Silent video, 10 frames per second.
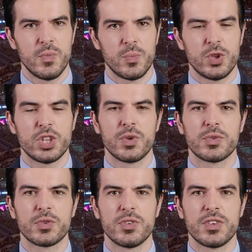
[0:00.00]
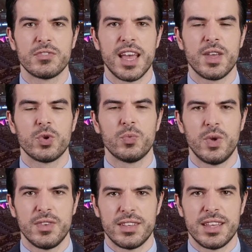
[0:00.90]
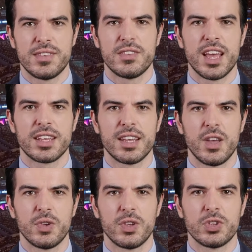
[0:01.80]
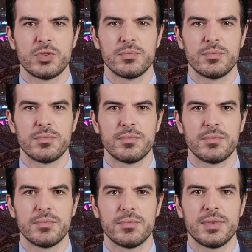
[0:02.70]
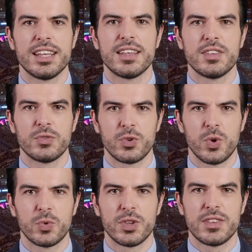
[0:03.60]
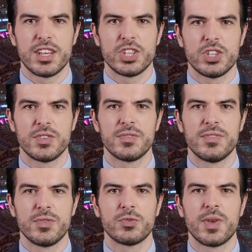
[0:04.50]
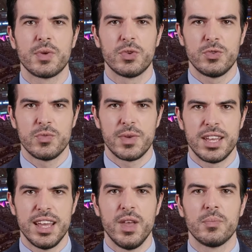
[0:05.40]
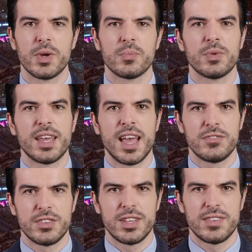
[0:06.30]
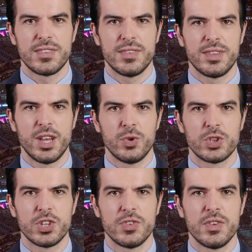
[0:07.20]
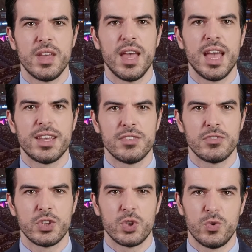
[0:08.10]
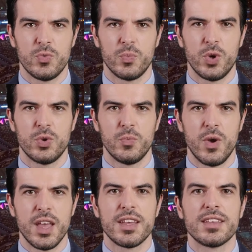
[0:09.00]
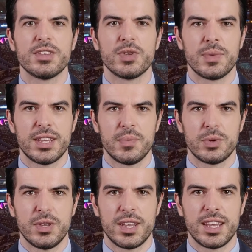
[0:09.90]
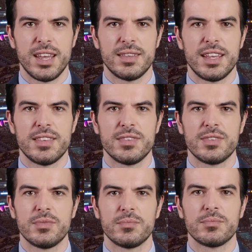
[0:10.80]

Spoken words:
which could boost the value of inside knowledge. Because of globalization, criminals may now meet with athletes, coaches, and officials worldwide to manipulate contests.